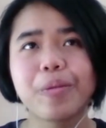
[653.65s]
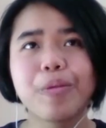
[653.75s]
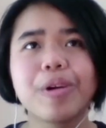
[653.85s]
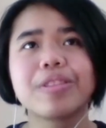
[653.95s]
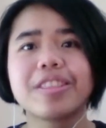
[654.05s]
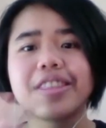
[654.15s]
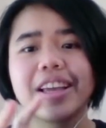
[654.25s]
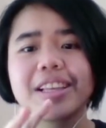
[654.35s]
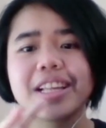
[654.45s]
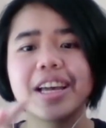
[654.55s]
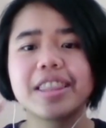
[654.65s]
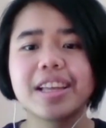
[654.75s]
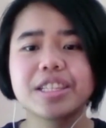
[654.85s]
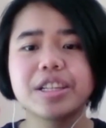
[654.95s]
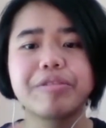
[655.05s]
well, the thing is like,
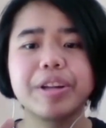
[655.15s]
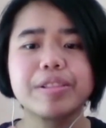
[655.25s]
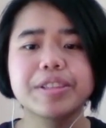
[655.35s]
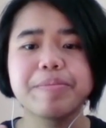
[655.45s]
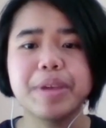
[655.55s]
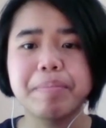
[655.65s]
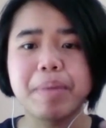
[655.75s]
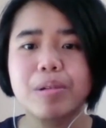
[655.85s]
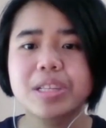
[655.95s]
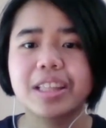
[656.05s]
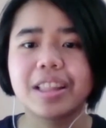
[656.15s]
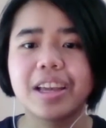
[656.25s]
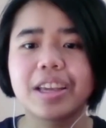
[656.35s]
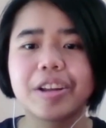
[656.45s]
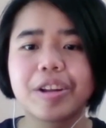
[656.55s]
that's the reels of me posting,
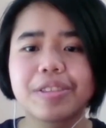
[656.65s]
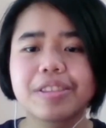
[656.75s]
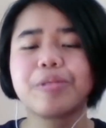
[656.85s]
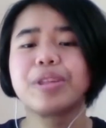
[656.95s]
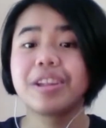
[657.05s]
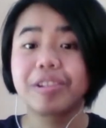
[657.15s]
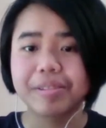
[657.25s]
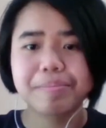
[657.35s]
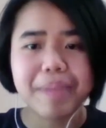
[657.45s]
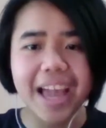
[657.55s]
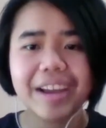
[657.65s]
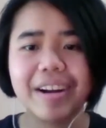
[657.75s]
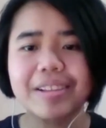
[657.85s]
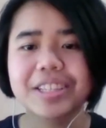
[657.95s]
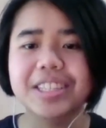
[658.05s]
like, you know, with a
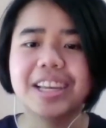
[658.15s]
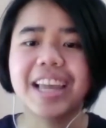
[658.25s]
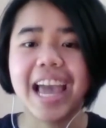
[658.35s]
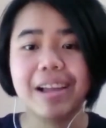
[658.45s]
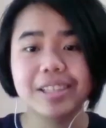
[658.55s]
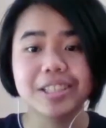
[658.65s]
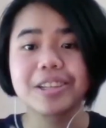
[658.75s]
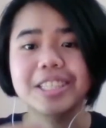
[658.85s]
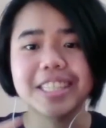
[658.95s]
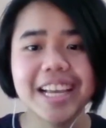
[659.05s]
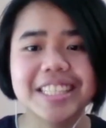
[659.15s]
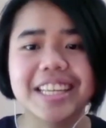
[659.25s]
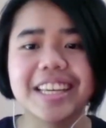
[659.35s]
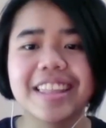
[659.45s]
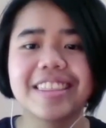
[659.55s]
background to say how to look
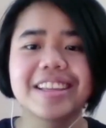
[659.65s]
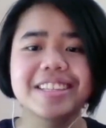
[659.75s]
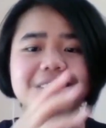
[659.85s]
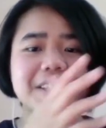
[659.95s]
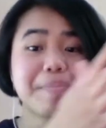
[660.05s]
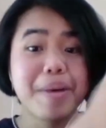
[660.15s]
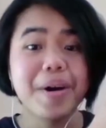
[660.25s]
sexy. And there's the, the mm-hmm.